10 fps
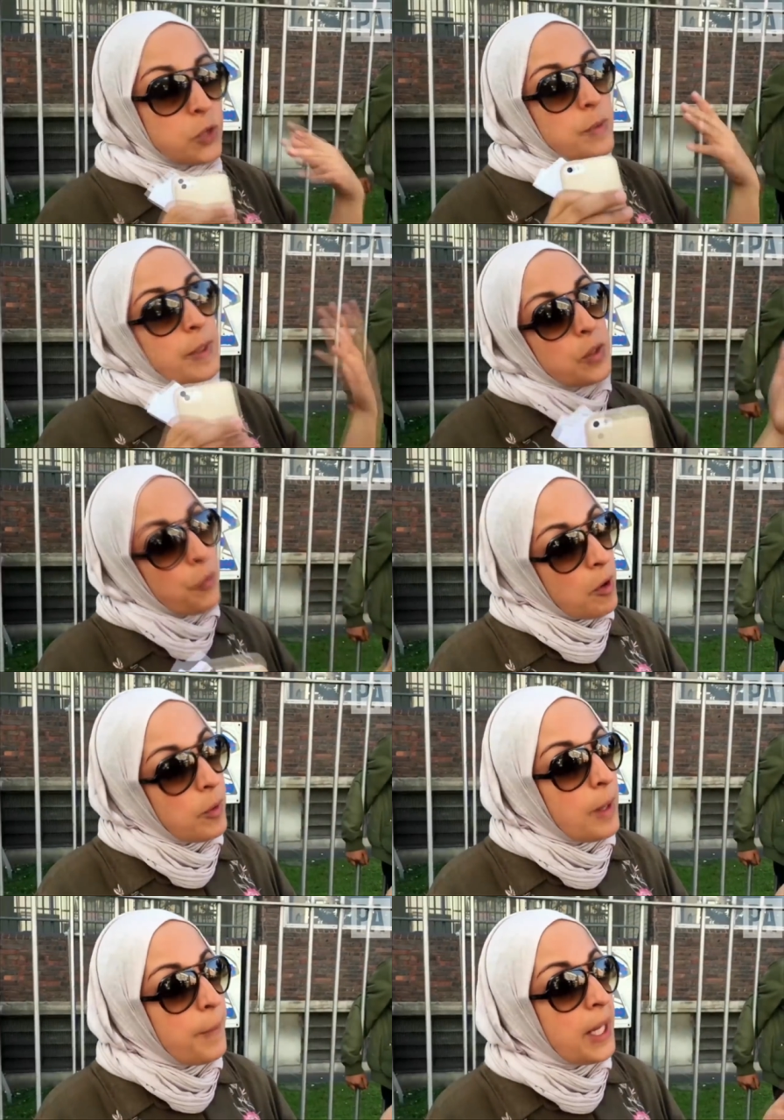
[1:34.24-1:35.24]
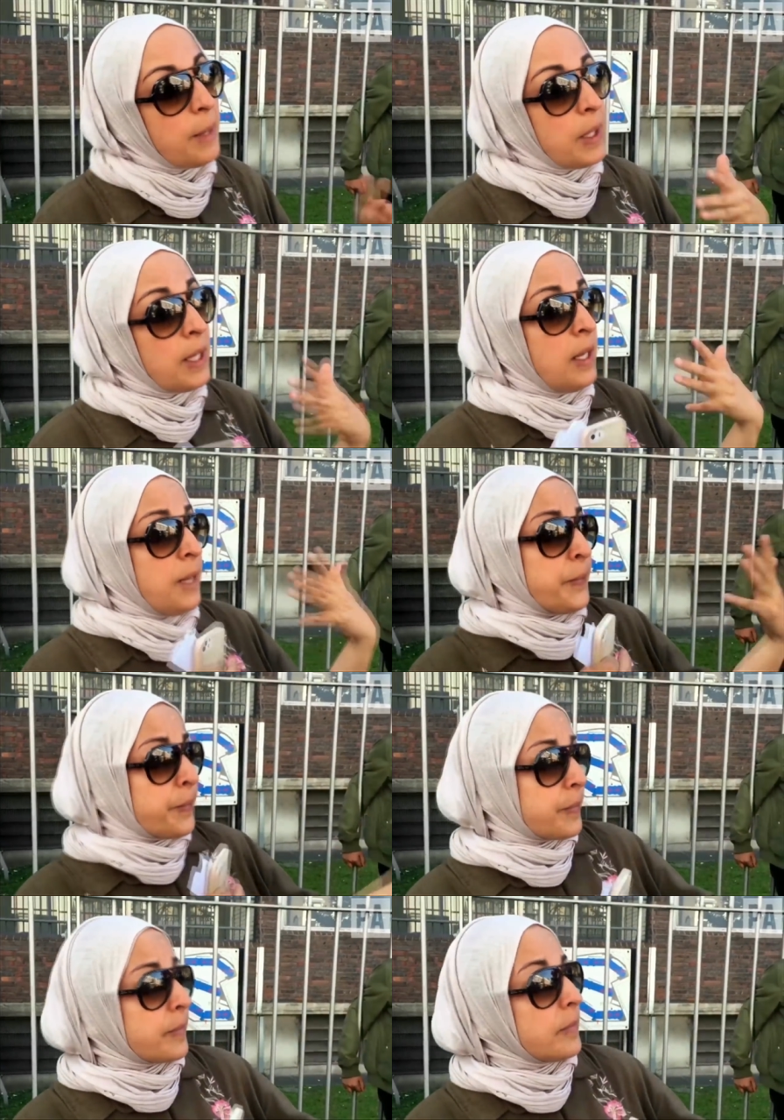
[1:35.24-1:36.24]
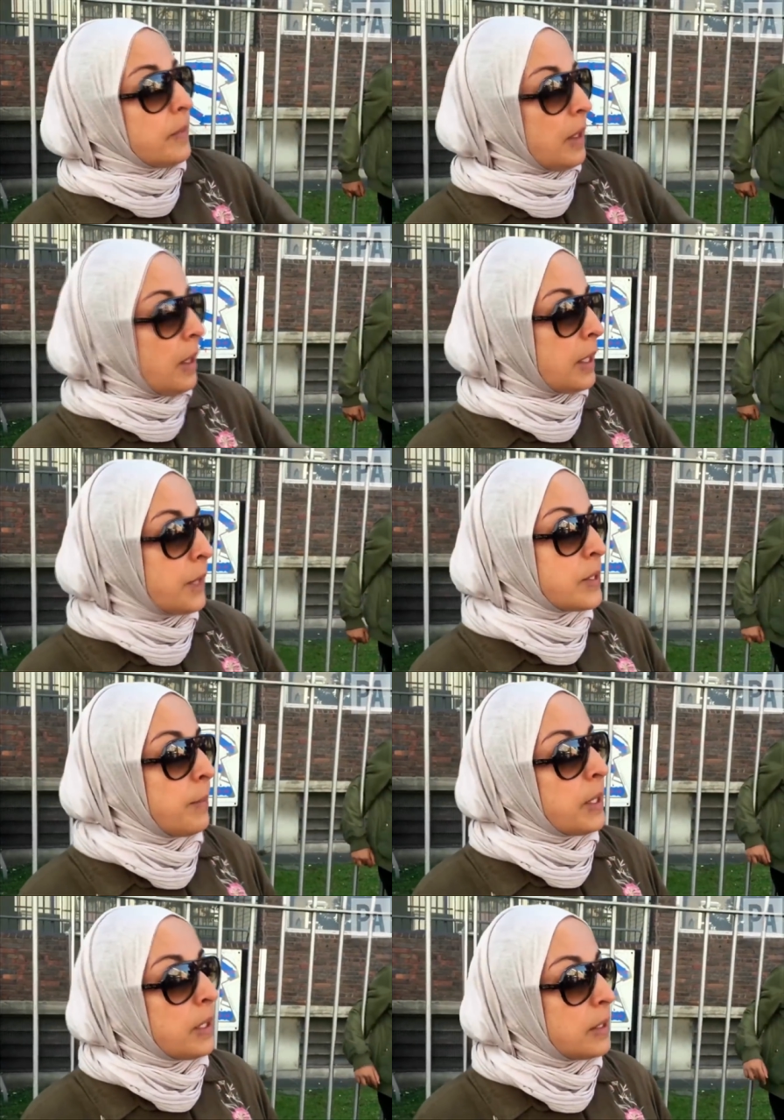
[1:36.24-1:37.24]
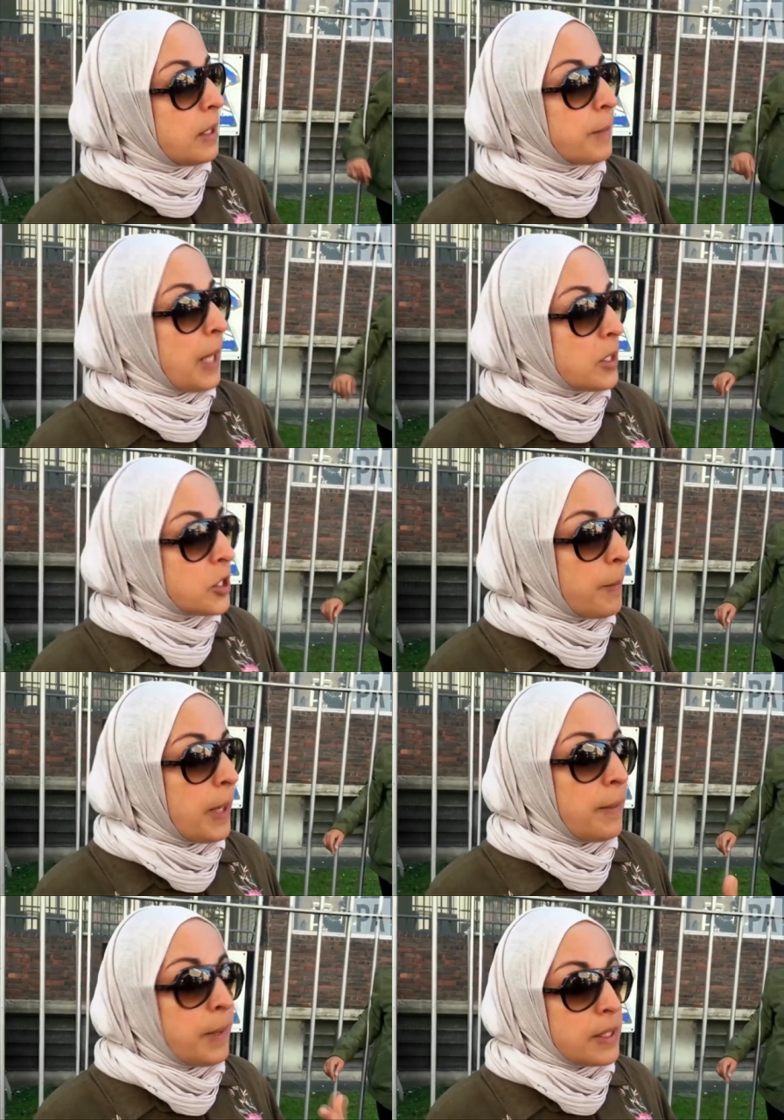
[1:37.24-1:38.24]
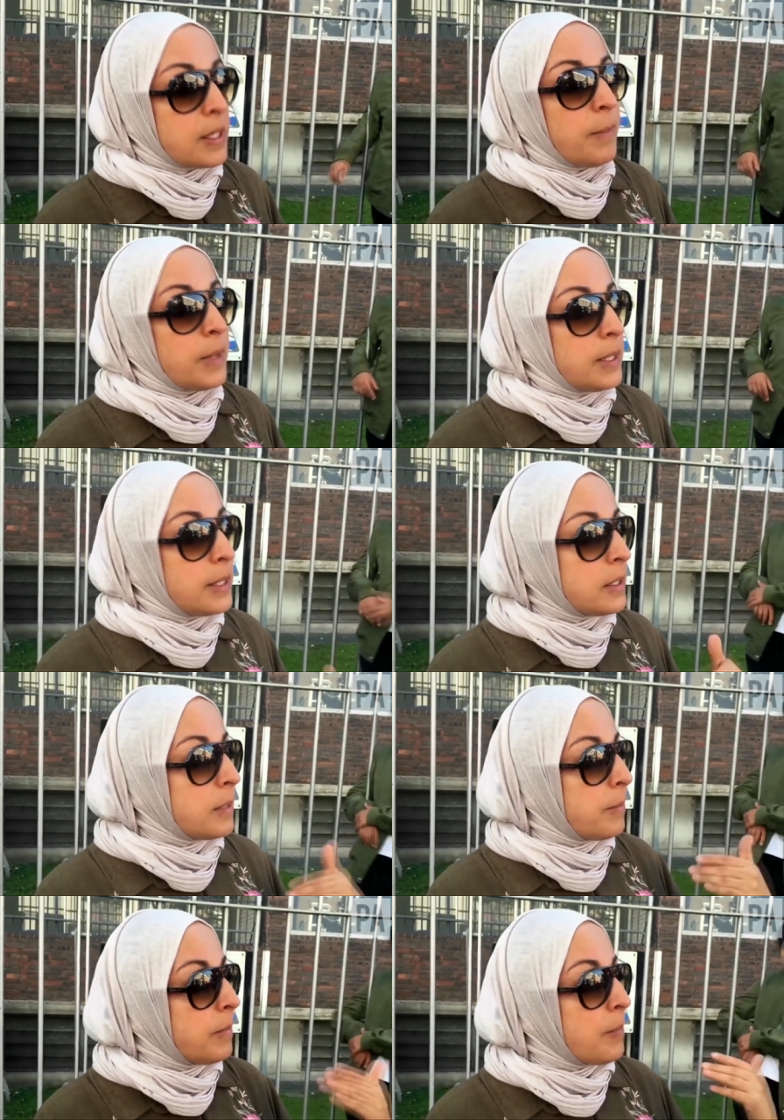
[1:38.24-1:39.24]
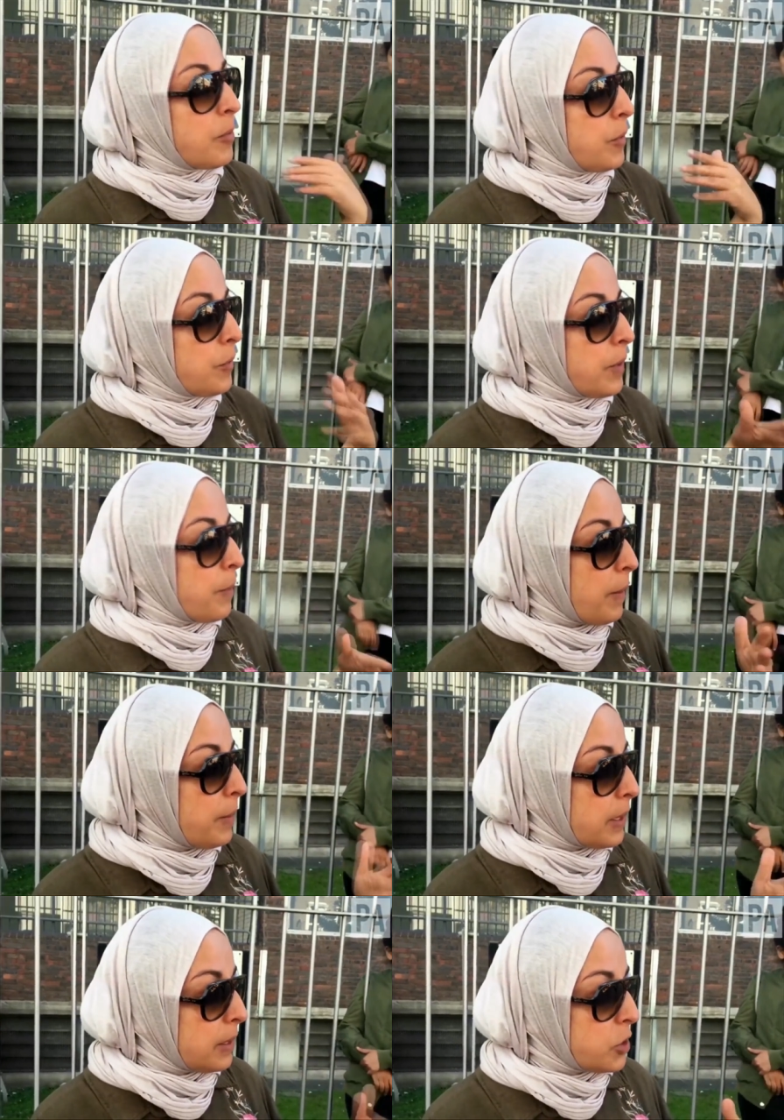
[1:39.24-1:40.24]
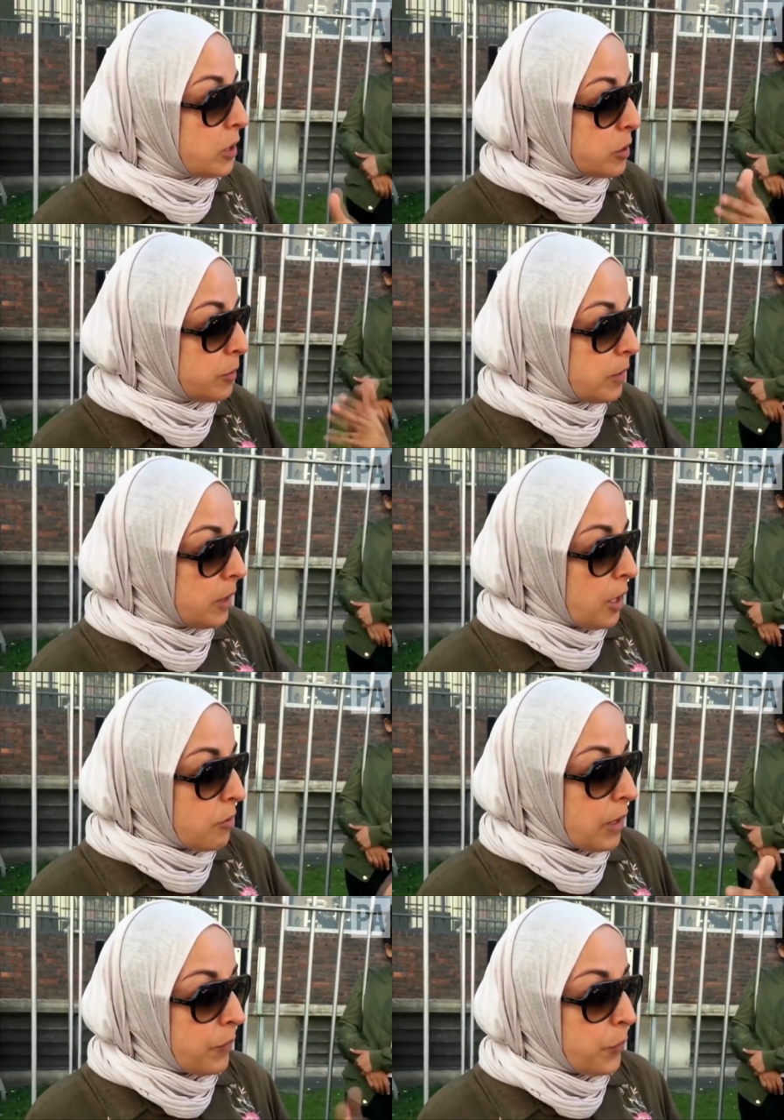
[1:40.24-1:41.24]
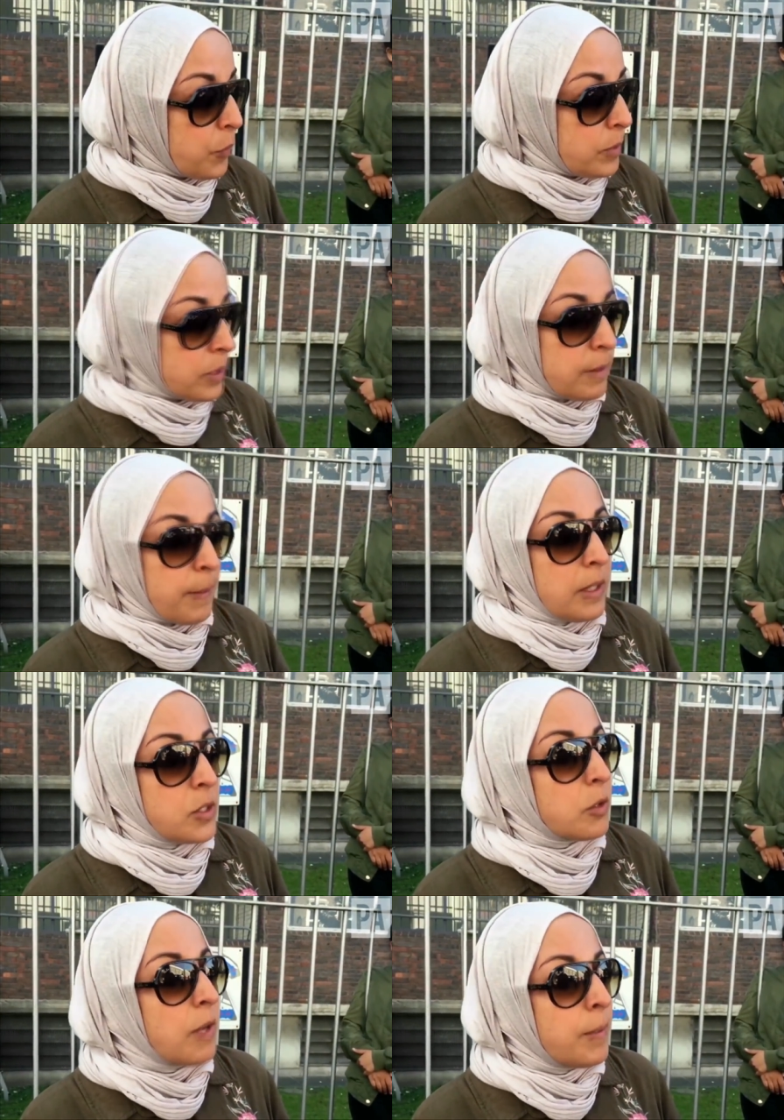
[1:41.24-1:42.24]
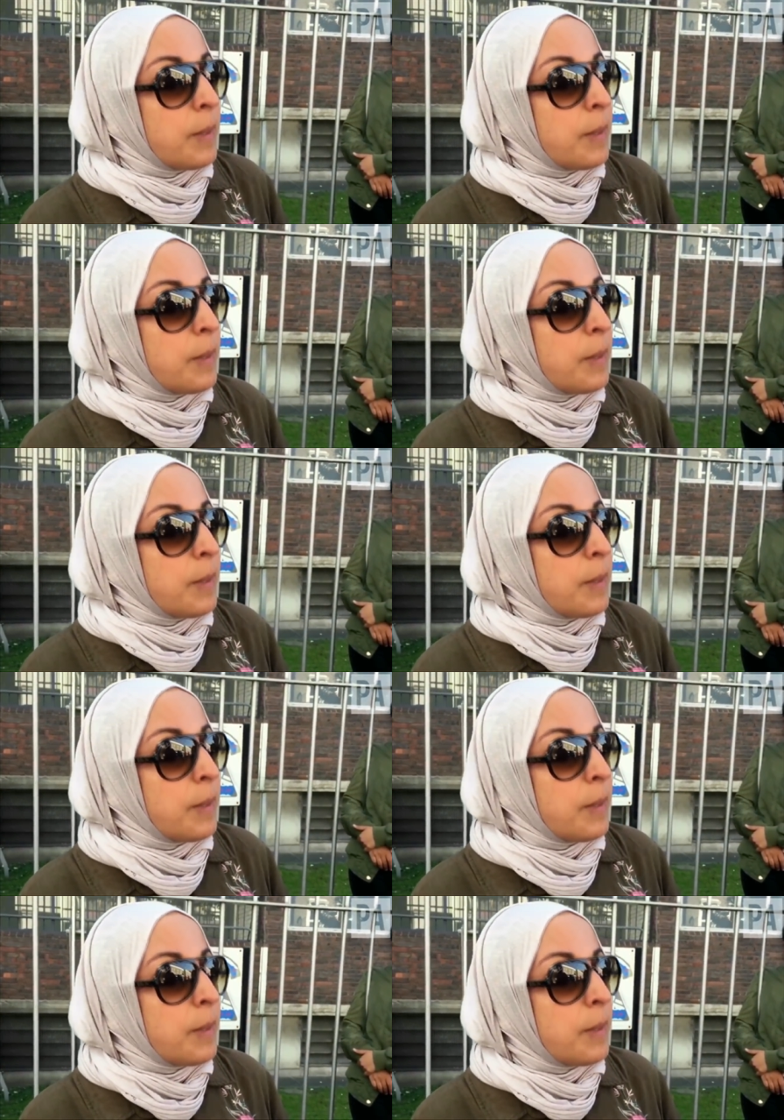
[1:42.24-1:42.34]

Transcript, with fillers: like she was about to throw her baby. And somebody could um, catch the baby, and somebody did. And a member of the public, a gentleman, ran forward and managed to